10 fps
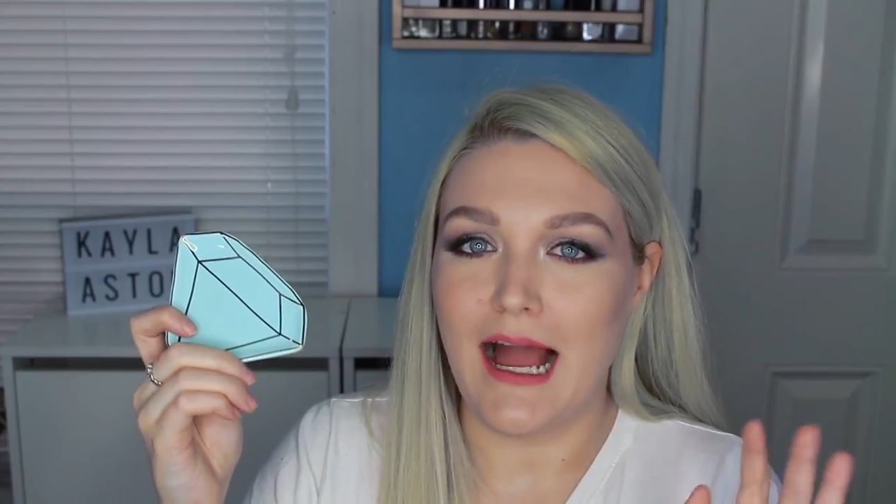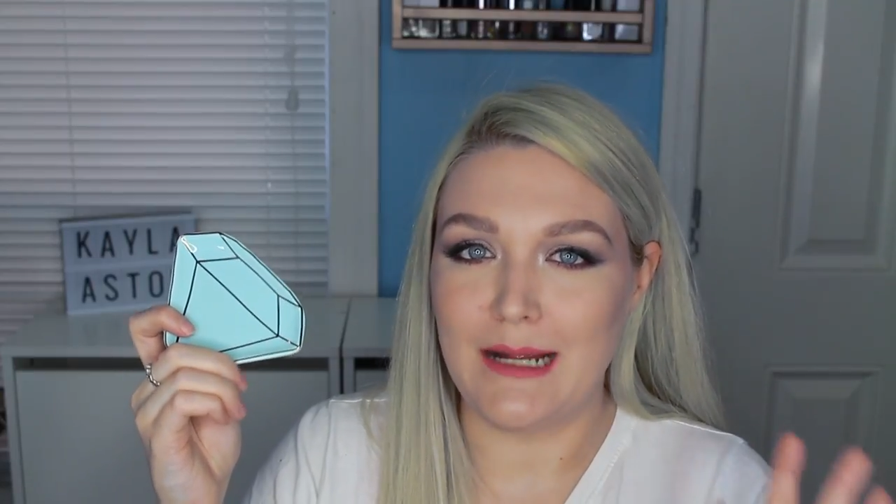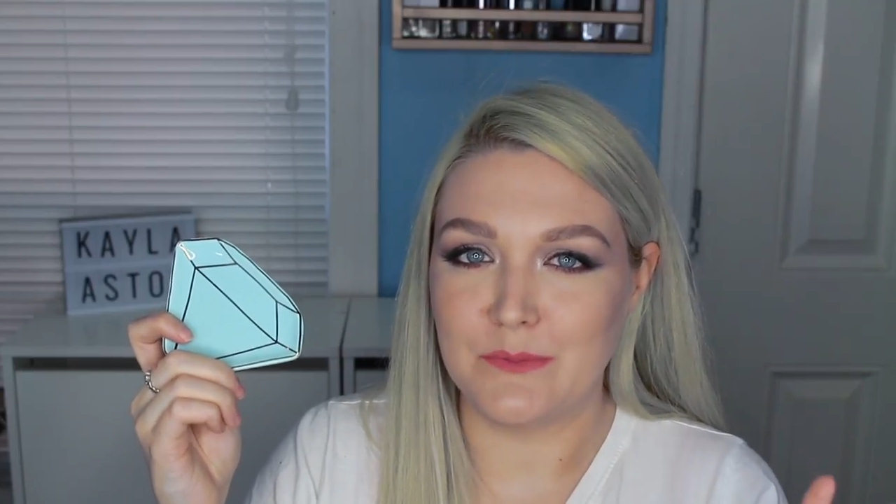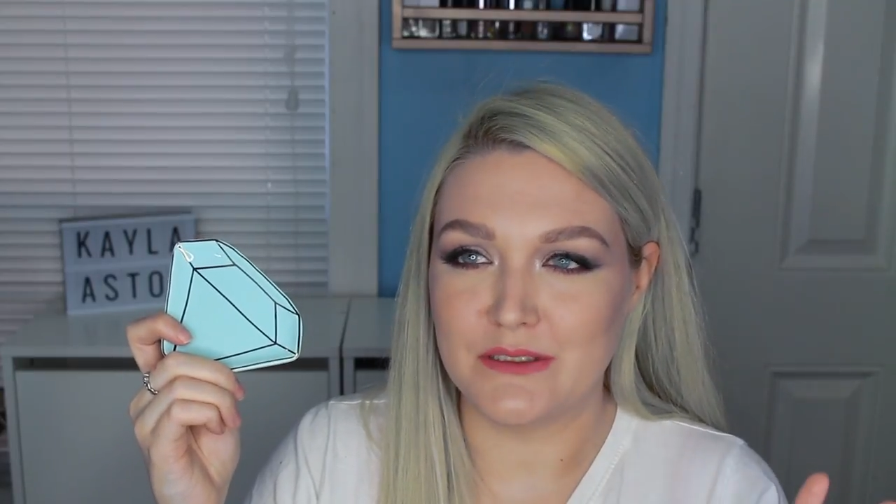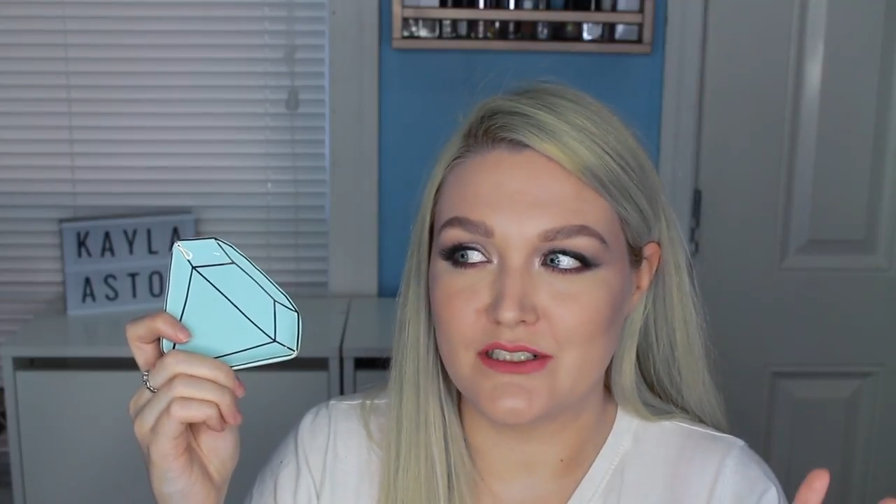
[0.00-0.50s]

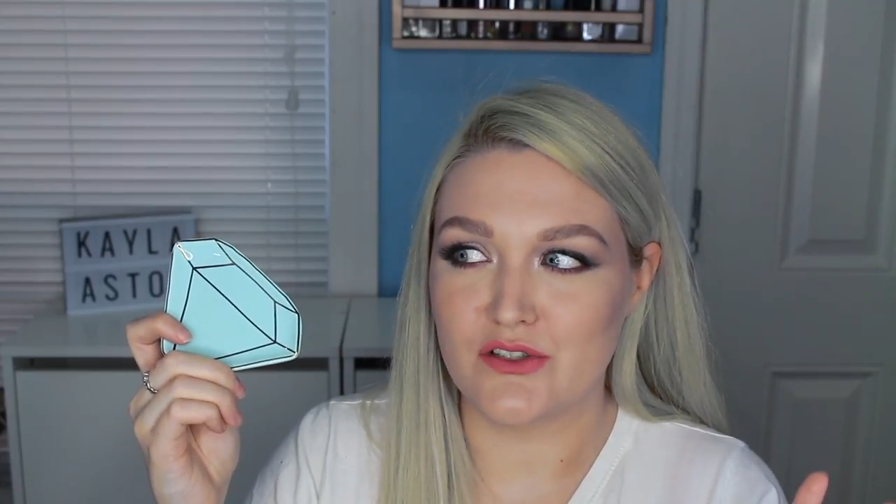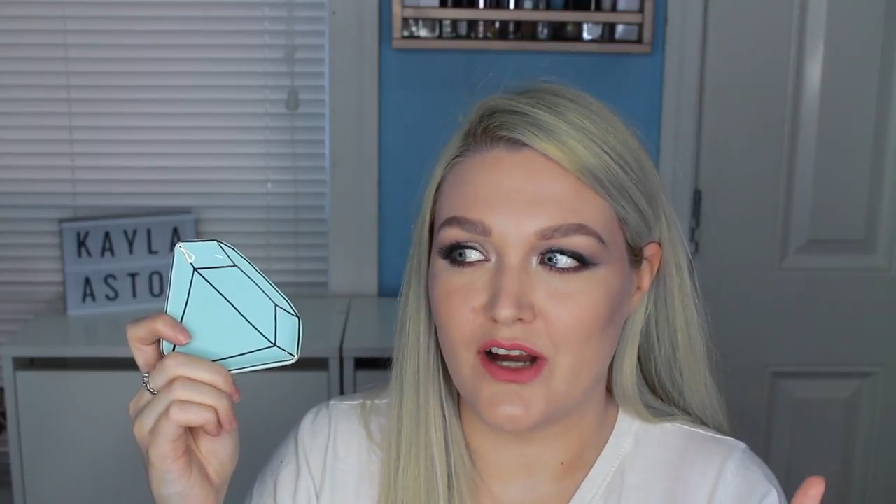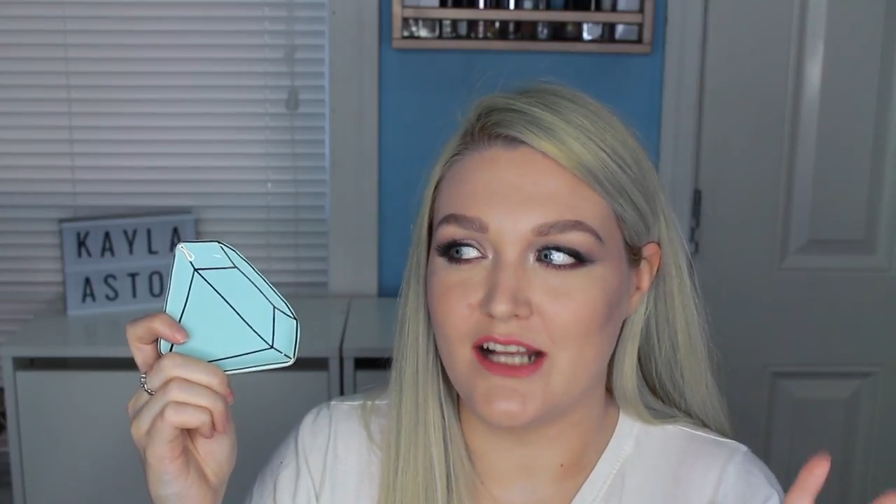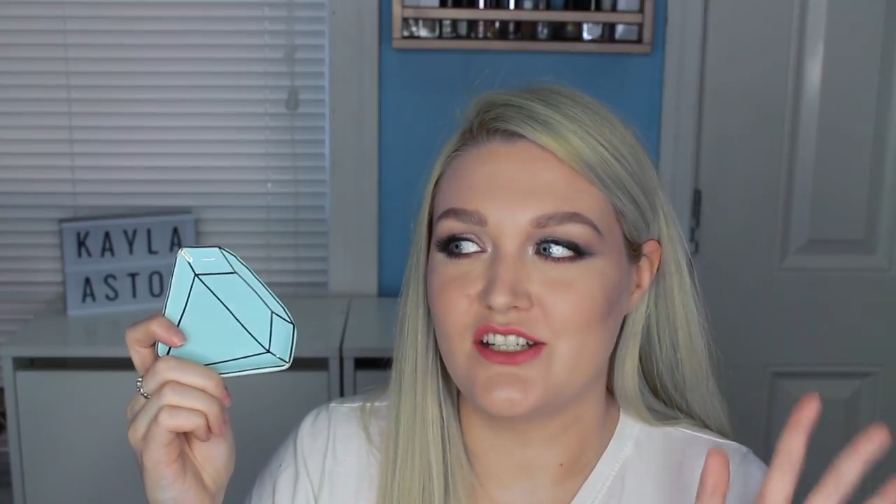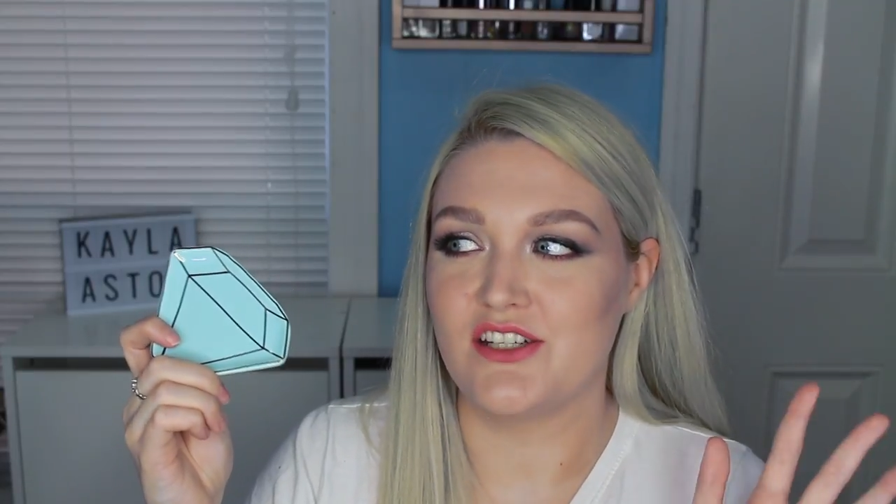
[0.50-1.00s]
I will
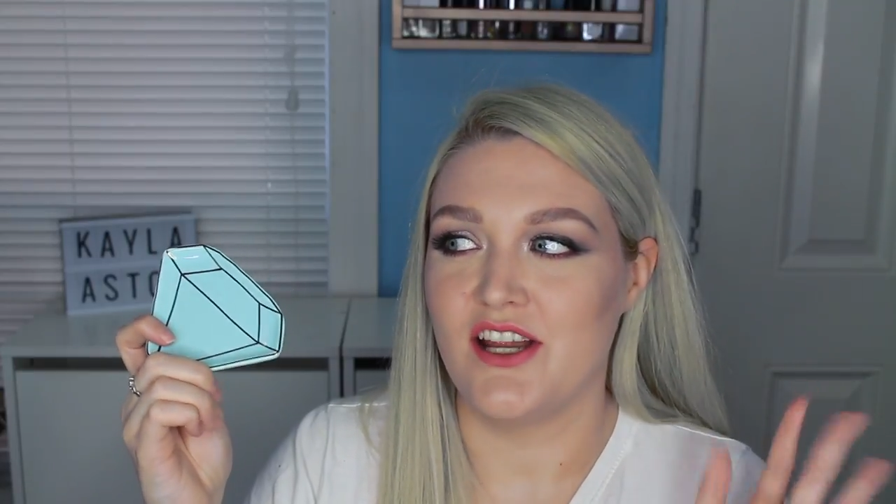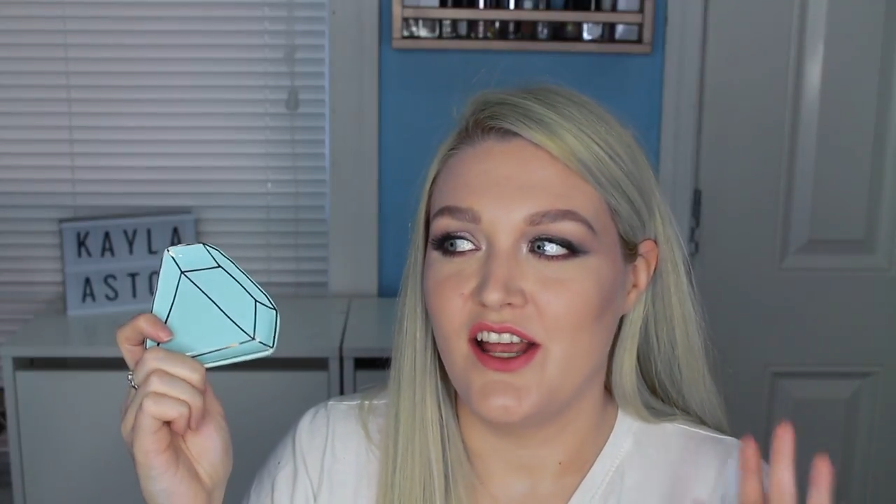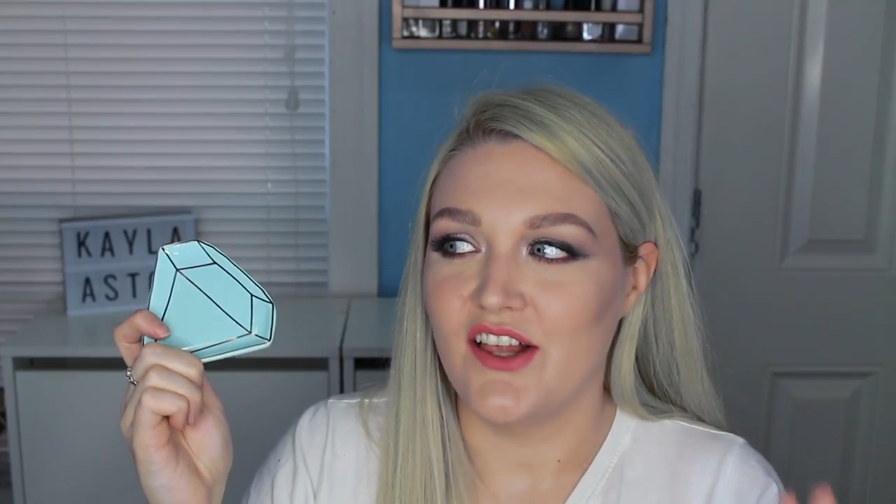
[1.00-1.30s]
scratch